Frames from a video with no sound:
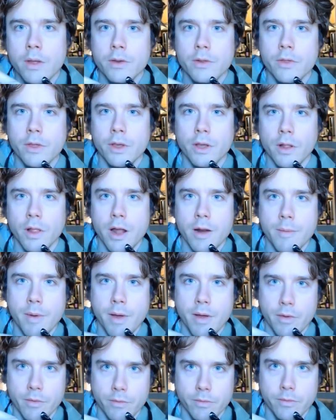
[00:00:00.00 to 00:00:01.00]
Do you think a lot
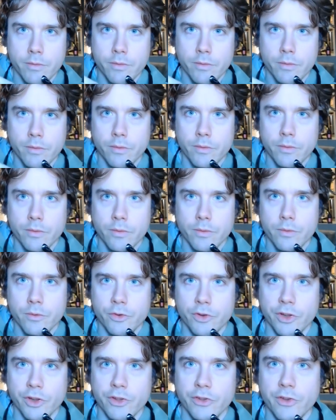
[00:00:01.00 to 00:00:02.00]
about
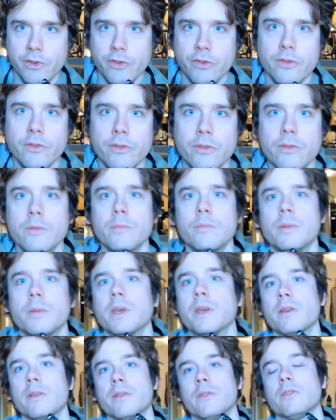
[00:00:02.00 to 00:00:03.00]
Jesus?
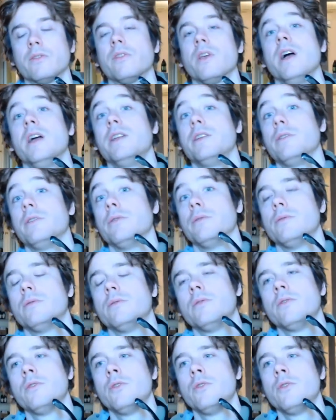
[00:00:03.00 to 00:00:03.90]
Because I do.